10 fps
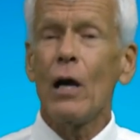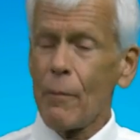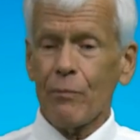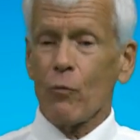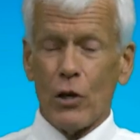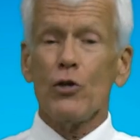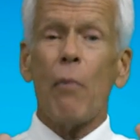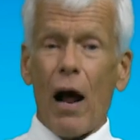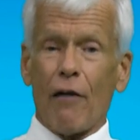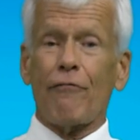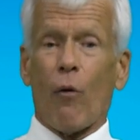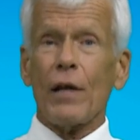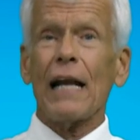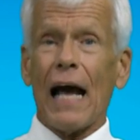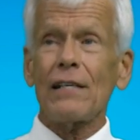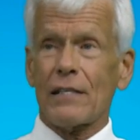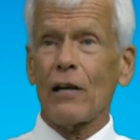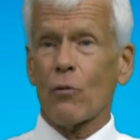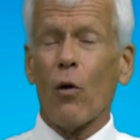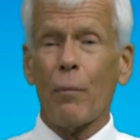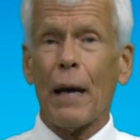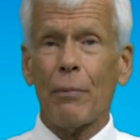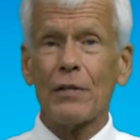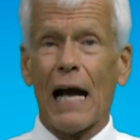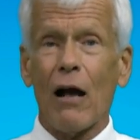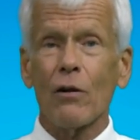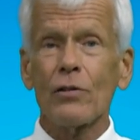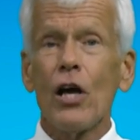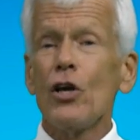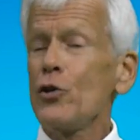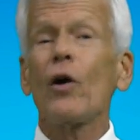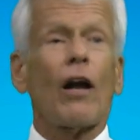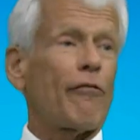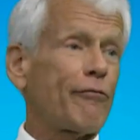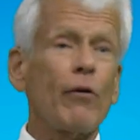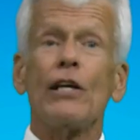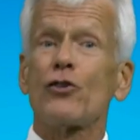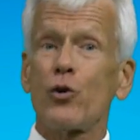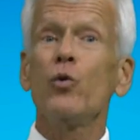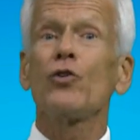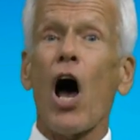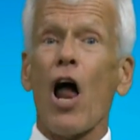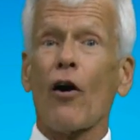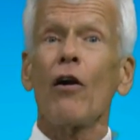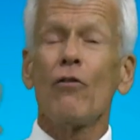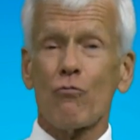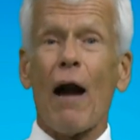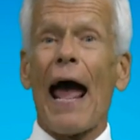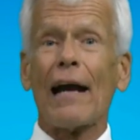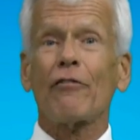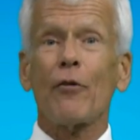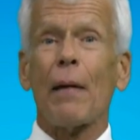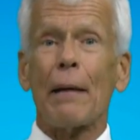when you bought a 49-cent roll of paper towels, you got a free $2 rack for the paper